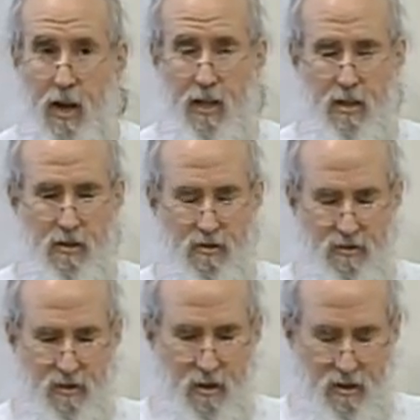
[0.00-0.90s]
all this,
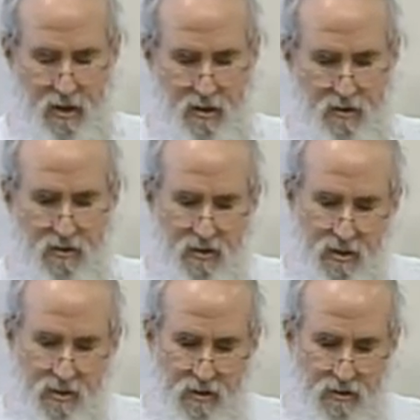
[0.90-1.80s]
a lot of this,
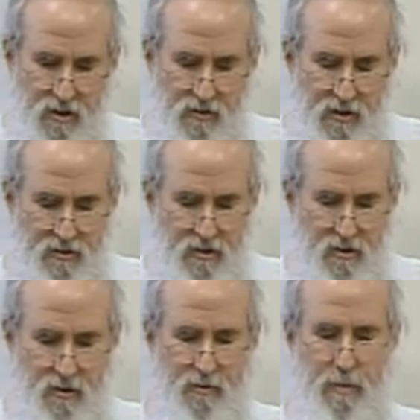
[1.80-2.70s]
the surveys
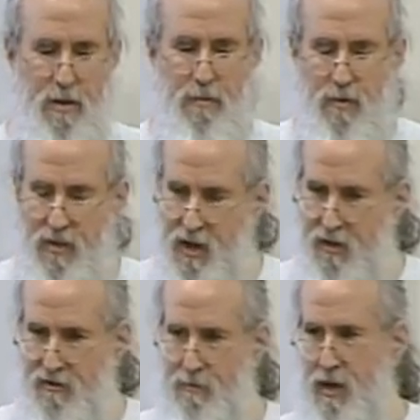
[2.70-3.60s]
do of people and they
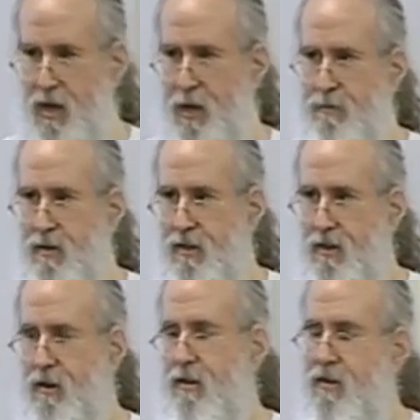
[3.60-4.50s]
ask them how happy they
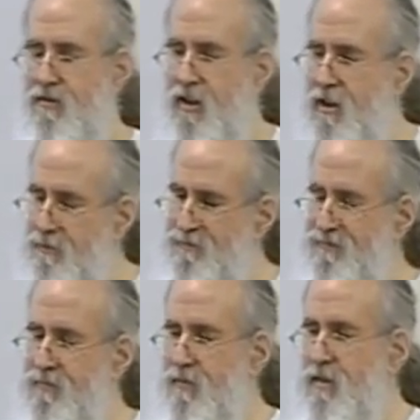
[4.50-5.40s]
are. It's kind of,
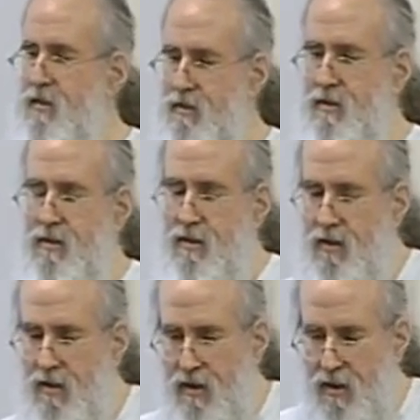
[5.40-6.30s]

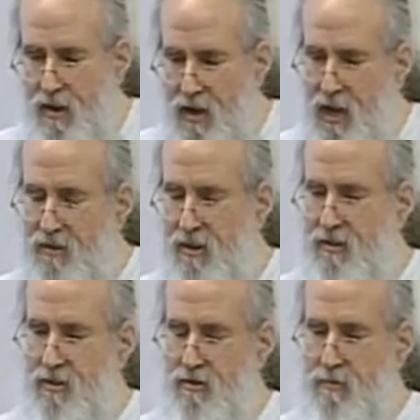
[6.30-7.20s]
yeah. It's like
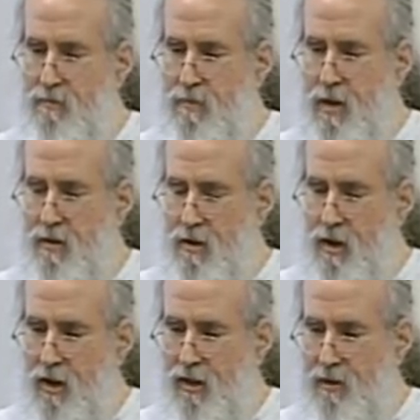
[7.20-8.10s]
those.
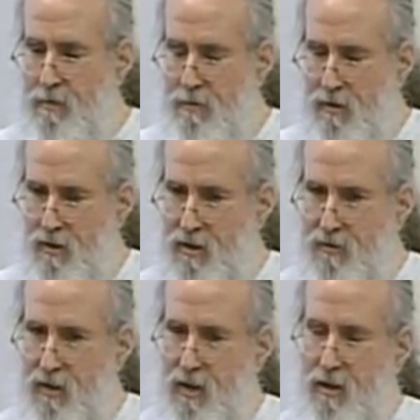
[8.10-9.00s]
a lot of people that live
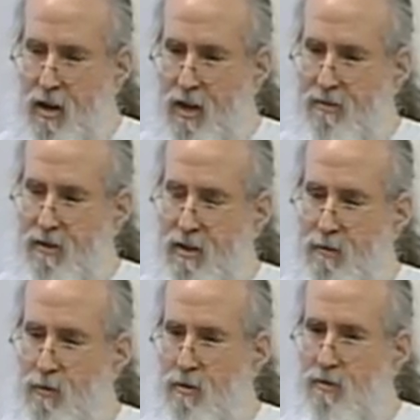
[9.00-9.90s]
in like isolated
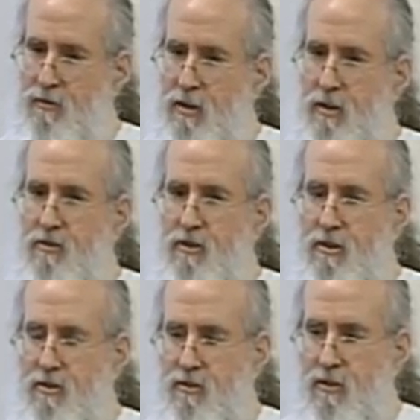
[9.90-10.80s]
rural
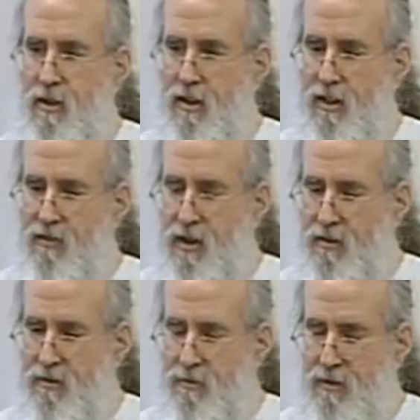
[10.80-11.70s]
villages, living on
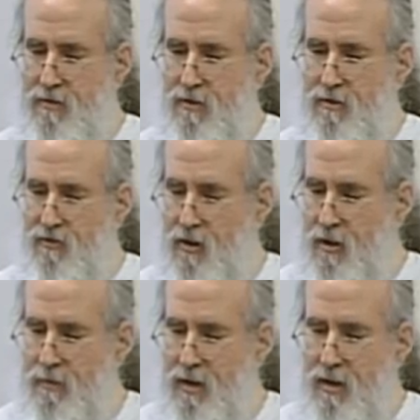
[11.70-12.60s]
subsistence
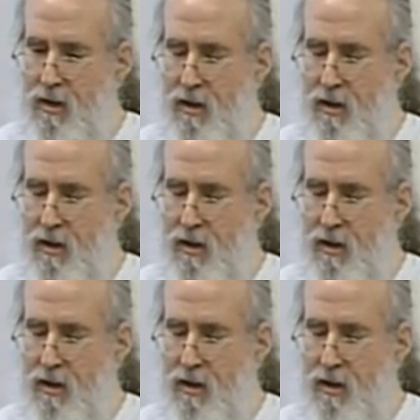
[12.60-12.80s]
farming,